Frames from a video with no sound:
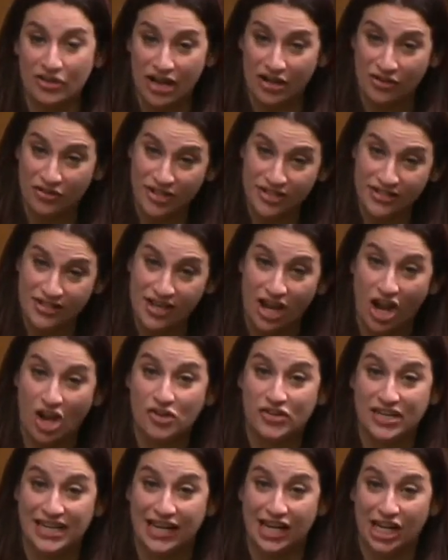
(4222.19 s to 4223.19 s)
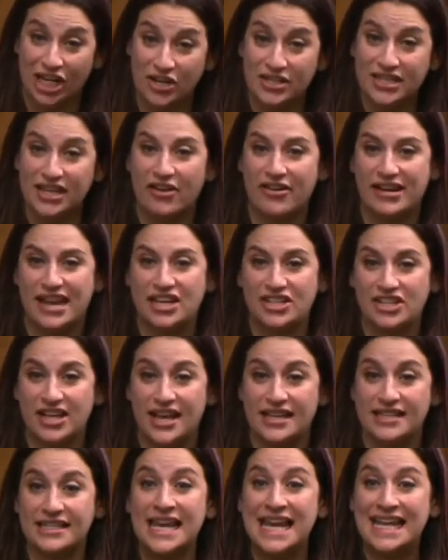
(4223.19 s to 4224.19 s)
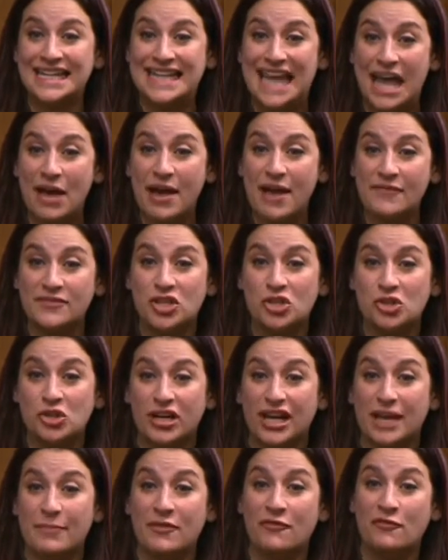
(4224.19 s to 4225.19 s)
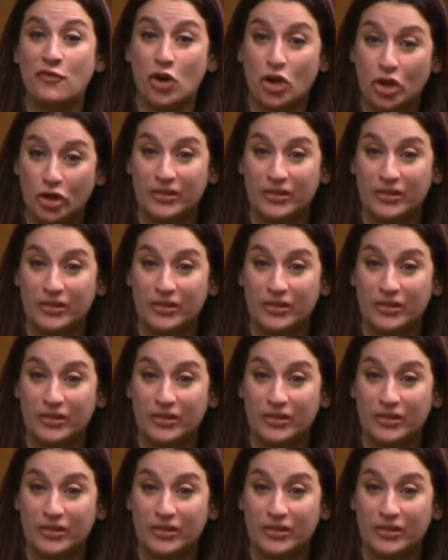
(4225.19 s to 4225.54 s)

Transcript: across the country, including our NHS, now have to trigger before